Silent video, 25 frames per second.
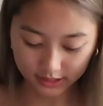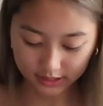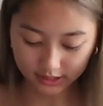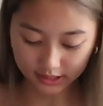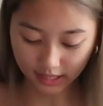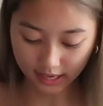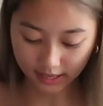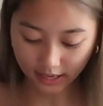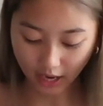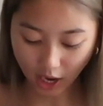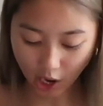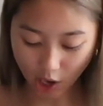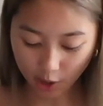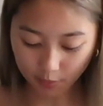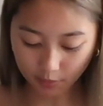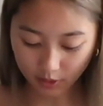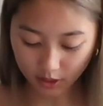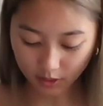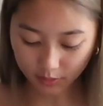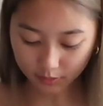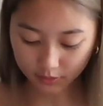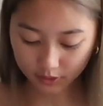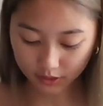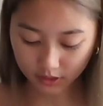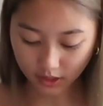and it's like
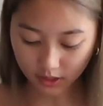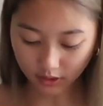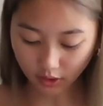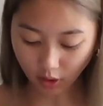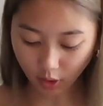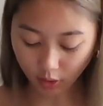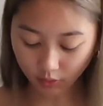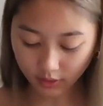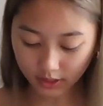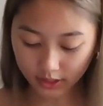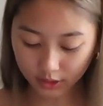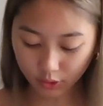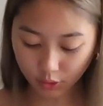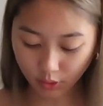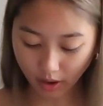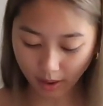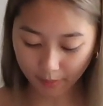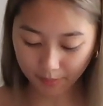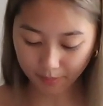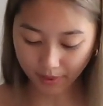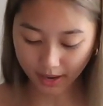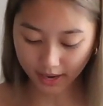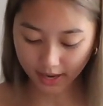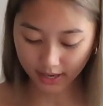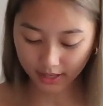albums, not only do I
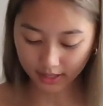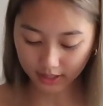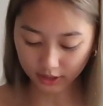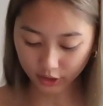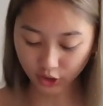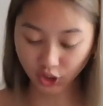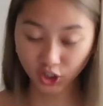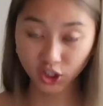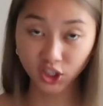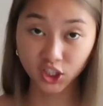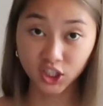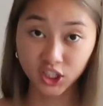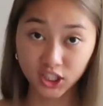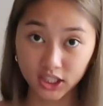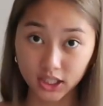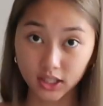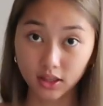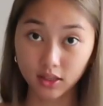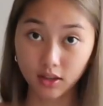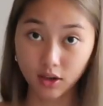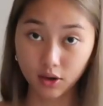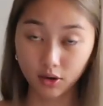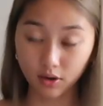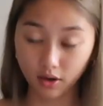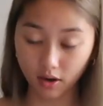pay a
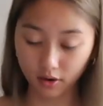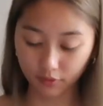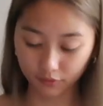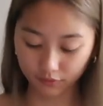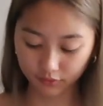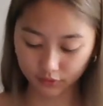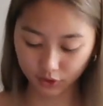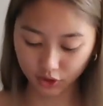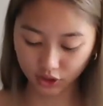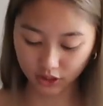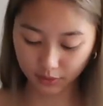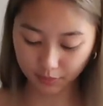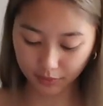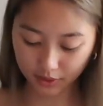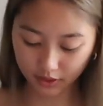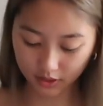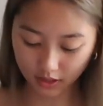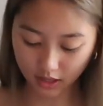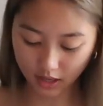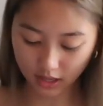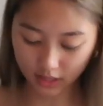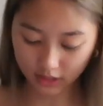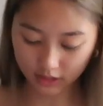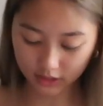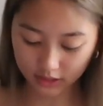shitload of shipping
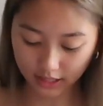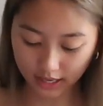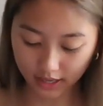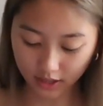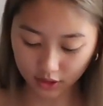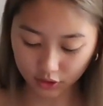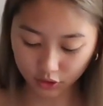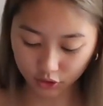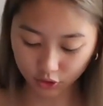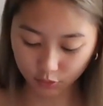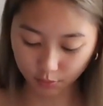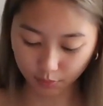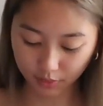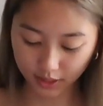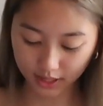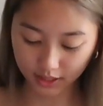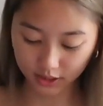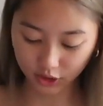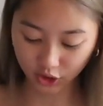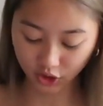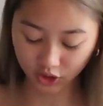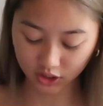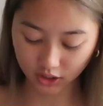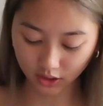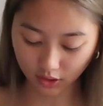costs, I also pay a
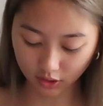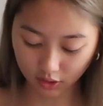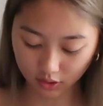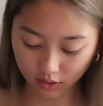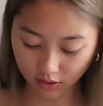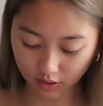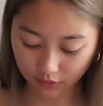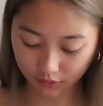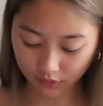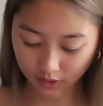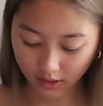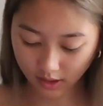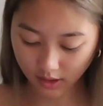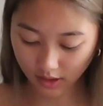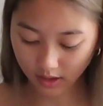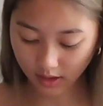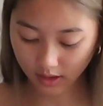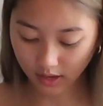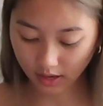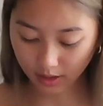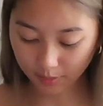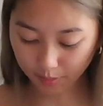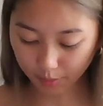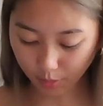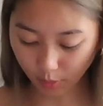shitload of
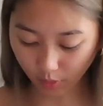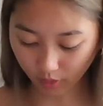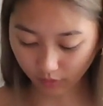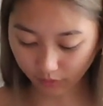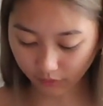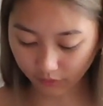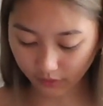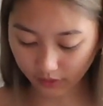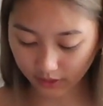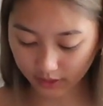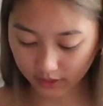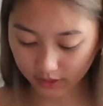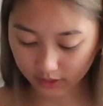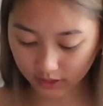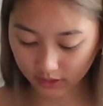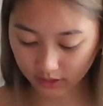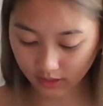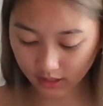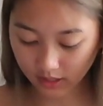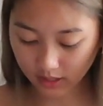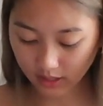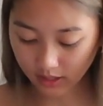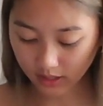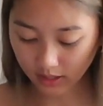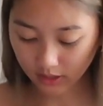import fees.
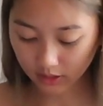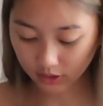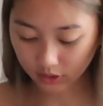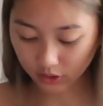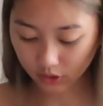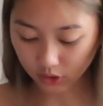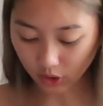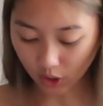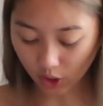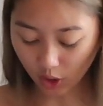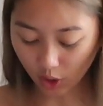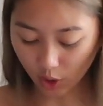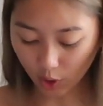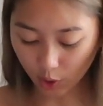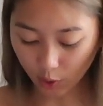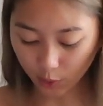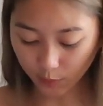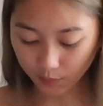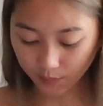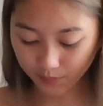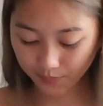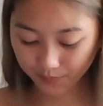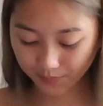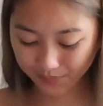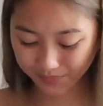
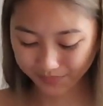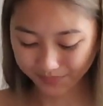So